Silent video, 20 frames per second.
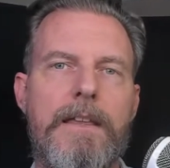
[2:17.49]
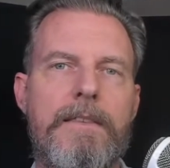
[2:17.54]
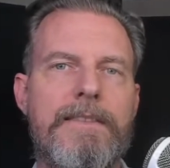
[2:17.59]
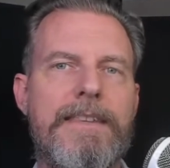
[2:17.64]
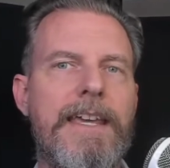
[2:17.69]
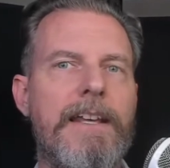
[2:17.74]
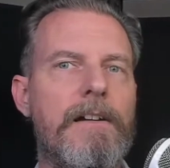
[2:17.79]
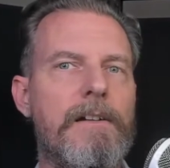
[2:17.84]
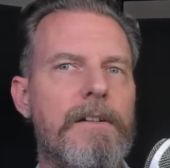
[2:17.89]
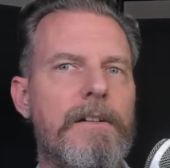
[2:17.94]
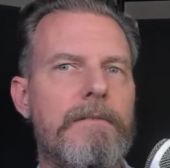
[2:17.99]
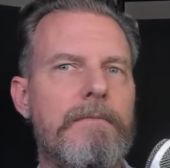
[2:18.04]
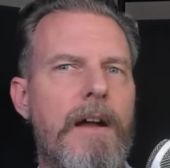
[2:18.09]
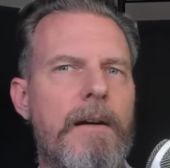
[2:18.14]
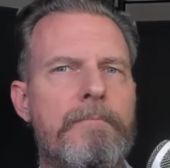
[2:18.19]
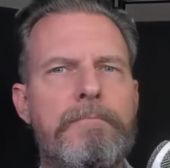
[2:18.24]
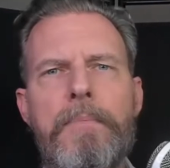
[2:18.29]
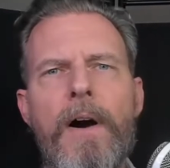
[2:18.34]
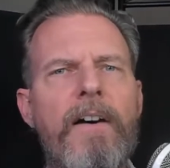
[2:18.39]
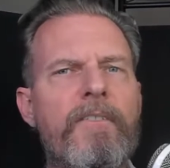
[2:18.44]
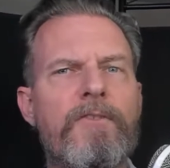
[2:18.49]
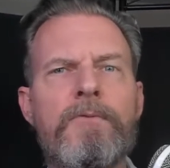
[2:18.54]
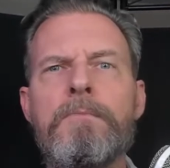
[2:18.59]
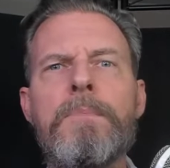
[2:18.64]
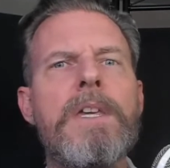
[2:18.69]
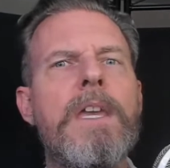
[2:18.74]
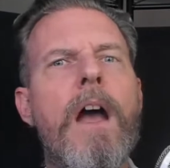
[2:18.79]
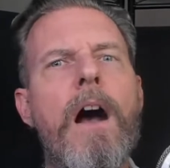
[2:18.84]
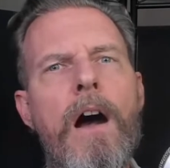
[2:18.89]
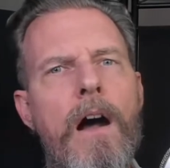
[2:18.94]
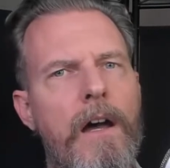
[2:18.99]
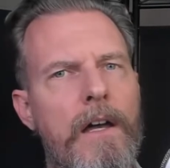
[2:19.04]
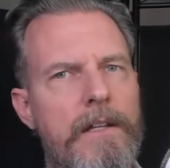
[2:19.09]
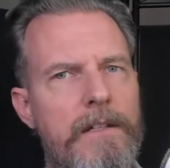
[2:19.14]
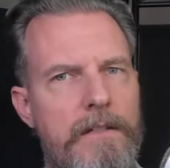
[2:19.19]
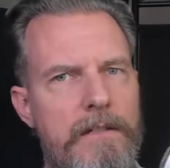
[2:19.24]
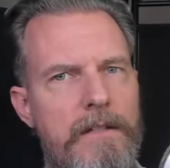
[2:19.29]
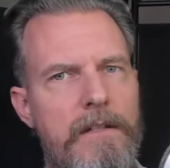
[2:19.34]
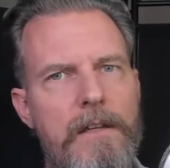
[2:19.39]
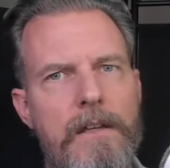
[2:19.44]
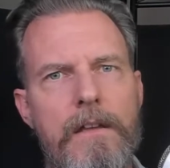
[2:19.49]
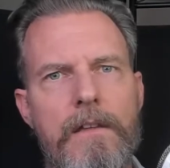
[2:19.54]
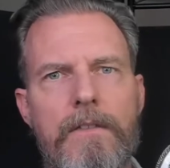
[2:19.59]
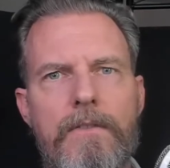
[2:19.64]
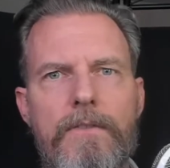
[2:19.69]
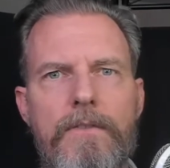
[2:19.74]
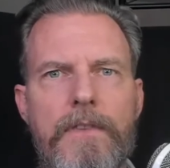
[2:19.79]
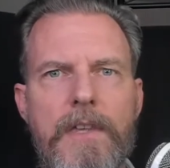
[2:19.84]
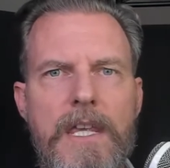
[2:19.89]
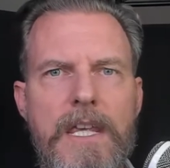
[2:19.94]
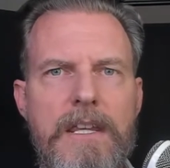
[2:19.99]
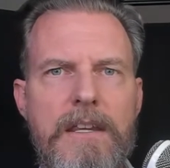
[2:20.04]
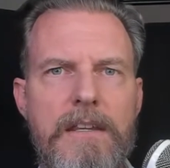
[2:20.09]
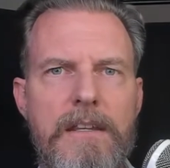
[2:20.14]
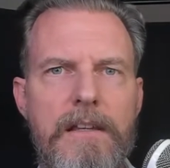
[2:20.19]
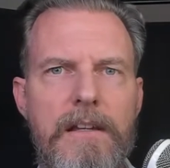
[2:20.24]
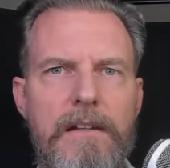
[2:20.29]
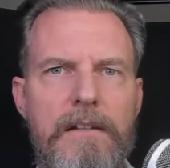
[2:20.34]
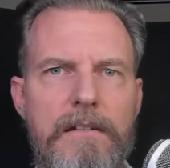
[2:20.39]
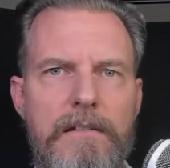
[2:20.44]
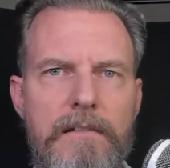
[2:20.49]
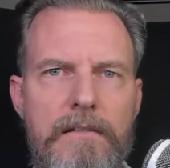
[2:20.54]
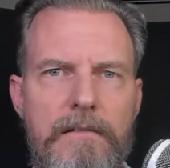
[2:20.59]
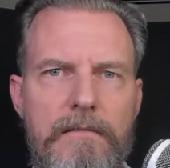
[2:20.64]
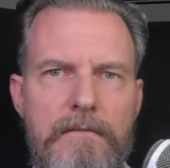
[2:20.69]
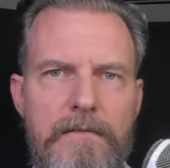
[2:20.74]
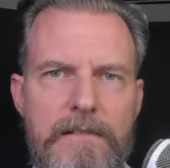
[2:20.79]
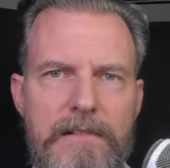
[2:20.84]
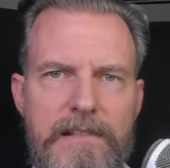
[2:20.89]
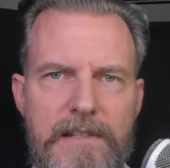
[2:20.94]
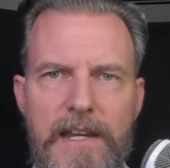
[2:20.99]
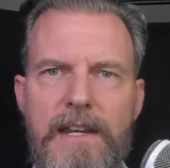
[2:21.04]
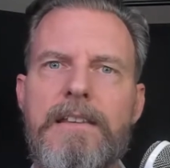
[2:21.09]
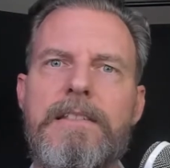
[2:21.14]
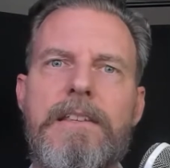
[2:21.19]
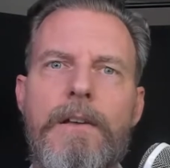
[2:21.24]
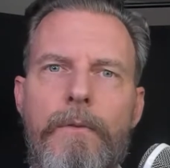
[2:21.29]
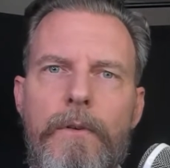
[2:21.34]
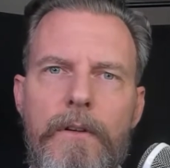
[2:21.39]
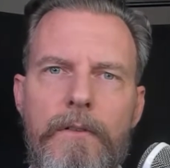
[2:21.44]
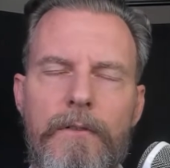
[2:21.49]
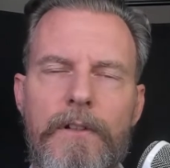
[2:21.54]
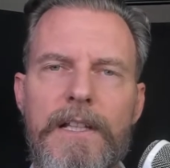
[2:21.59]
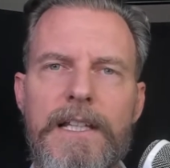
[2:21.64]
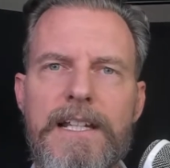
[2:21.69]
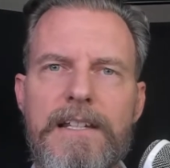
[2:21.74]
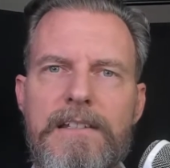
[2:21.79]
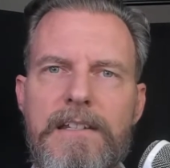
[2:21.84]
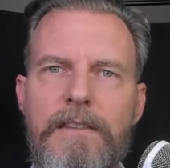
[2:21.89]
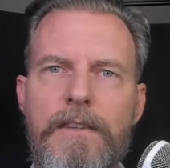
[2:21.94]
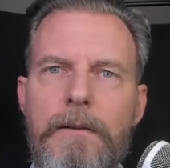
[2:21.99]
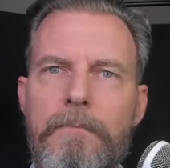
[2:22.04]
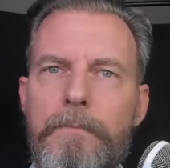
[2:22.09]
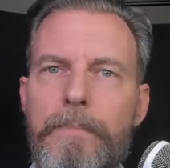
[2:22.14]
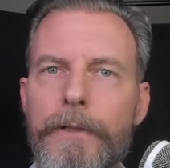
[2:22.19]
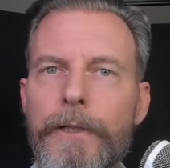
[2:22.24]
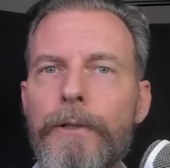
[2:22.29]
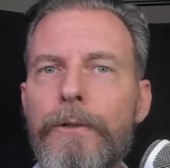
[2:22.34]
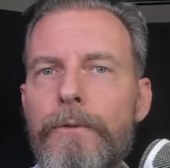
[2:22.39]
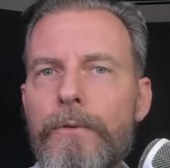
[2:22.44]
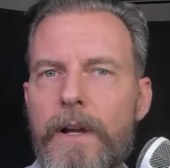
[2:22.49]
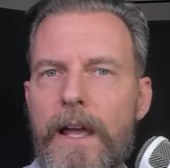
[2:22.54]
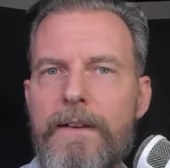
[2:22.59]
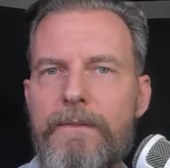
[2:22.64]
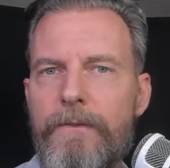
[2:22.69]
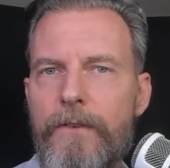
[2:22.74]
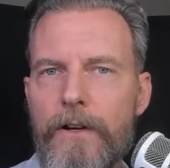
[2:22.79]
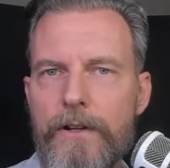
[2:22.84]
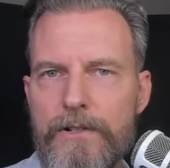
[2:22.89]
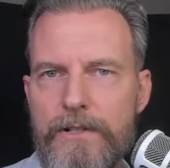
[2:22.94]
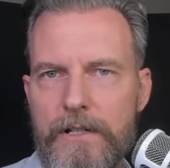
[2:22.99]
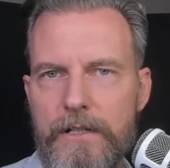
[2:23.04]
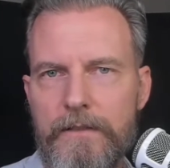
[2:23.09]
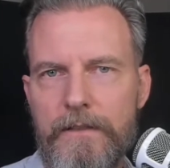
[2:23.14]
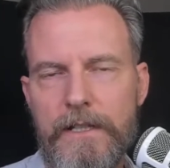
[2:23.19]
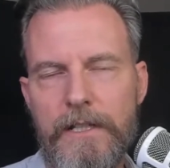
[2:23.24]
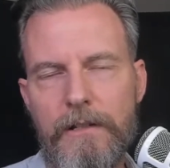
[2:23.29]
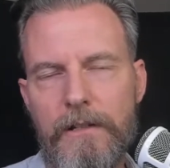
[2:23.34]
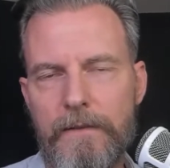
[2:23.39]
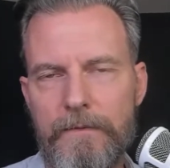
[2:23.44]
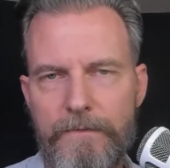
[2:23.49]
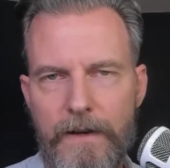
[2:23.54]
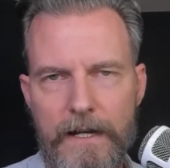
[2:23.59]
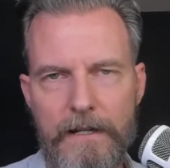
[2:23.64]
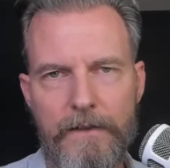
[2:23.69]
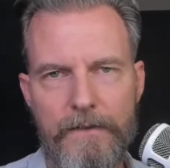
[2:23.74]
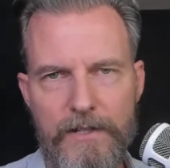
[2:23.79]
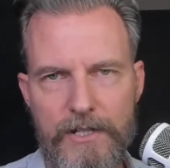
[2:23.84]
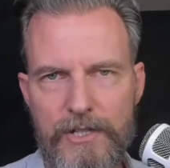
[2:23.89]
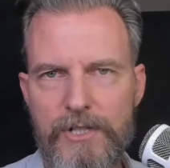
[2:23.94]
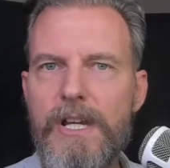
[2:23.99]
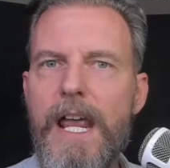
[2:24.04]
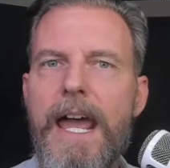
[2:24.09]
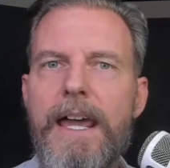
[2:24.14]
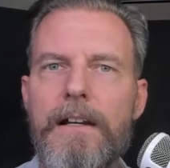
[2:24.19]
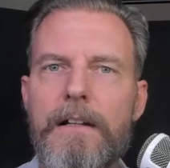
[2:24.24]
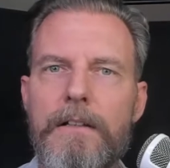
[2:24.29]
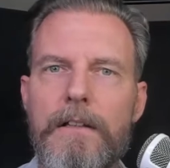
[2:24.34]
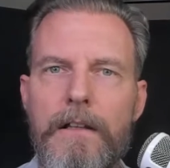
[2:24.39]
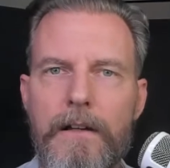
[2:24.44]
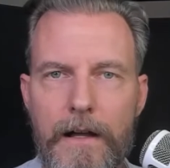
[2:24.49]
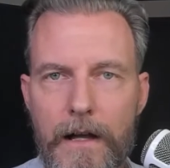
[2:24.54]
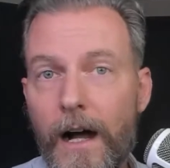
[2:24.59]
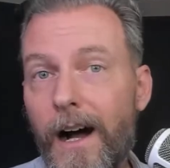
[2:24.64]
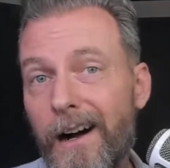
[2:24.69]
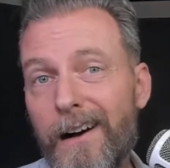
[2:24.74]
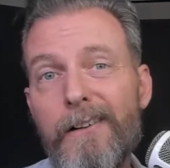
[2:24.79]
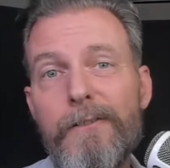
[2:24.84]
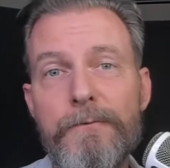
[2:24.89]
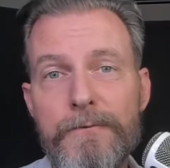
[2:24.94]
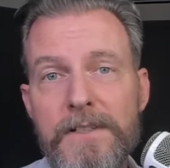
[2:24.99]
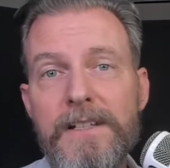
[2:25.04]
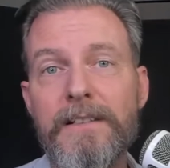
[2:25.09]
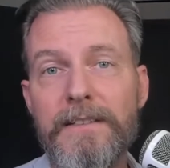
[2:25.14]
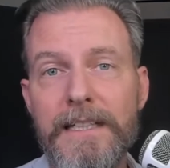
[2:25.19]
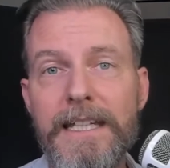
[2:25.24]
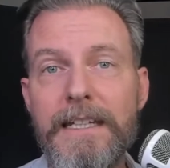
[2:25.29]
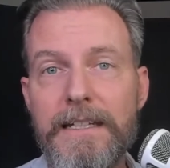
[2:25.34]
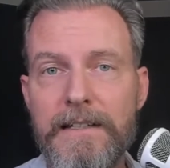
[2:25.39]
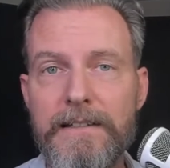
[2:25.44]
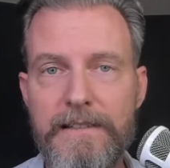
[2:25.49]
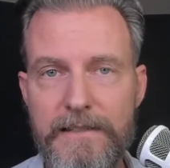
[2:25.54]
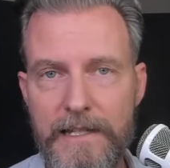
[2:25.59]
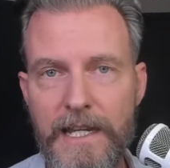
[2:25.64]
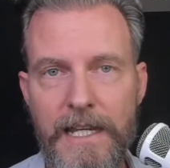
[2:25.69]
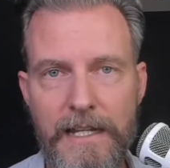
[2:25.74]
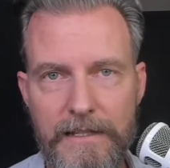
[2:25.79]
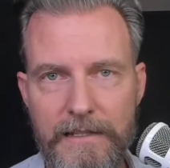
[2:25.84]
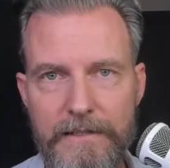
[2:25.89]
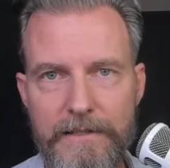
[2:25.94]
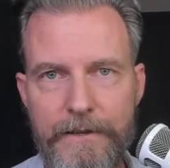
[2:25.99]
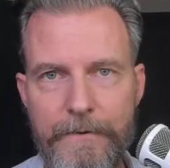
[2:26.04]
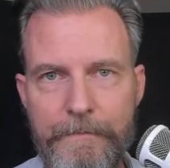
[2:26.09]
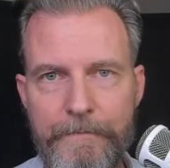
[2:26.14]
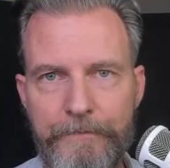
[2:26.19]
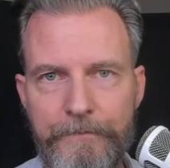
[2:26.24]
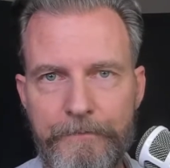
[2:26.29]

that are above and beyond the scenes that were released in the Blu-ray version that you can find on this channel of deleted scenes.